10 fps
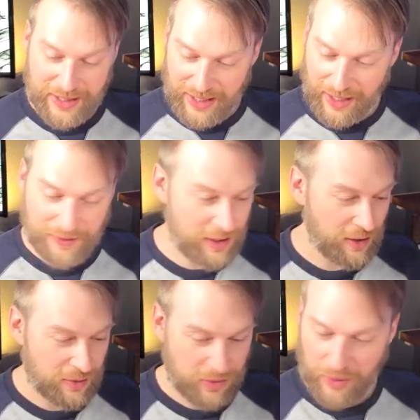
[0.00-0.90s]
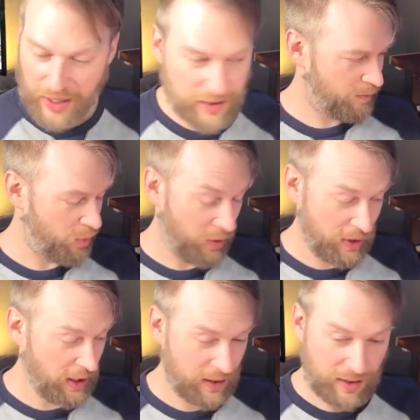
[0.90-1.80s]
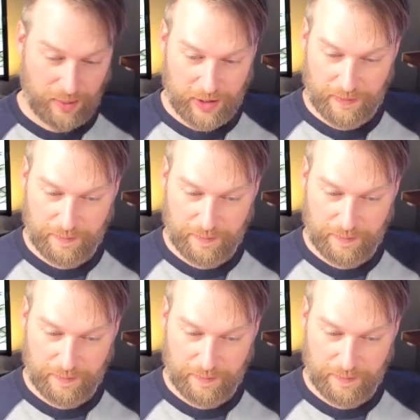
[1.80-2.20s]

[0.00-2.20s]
to dive into those grays wherever the heck they went.